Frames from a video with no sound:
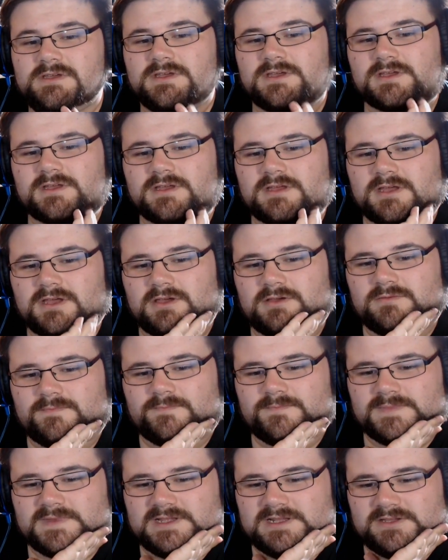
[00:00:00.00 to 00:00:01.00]
Oh,
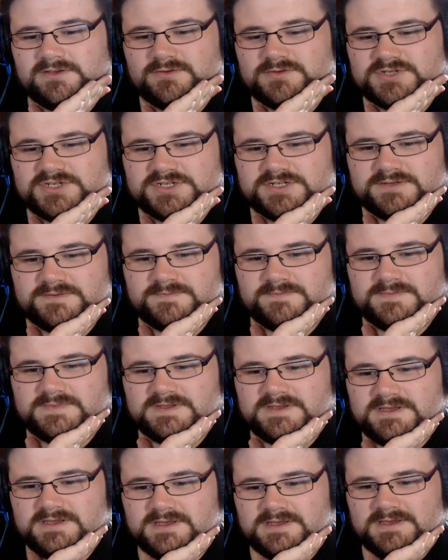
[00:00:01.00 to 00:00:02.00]
Lelouch.
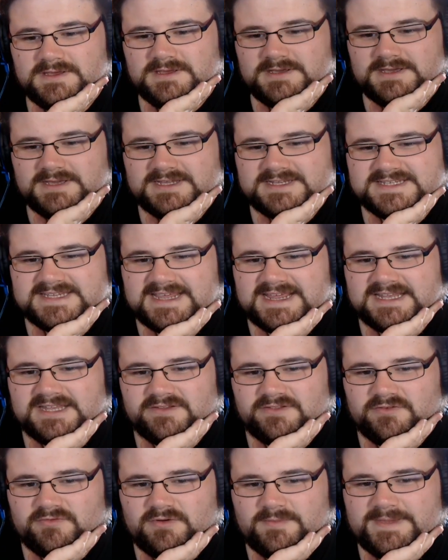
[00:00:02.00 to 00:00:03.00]
Here's the end of
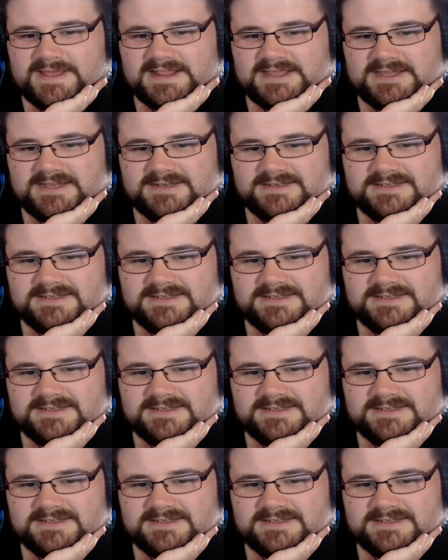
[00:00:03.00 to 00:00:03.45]
the rebellion.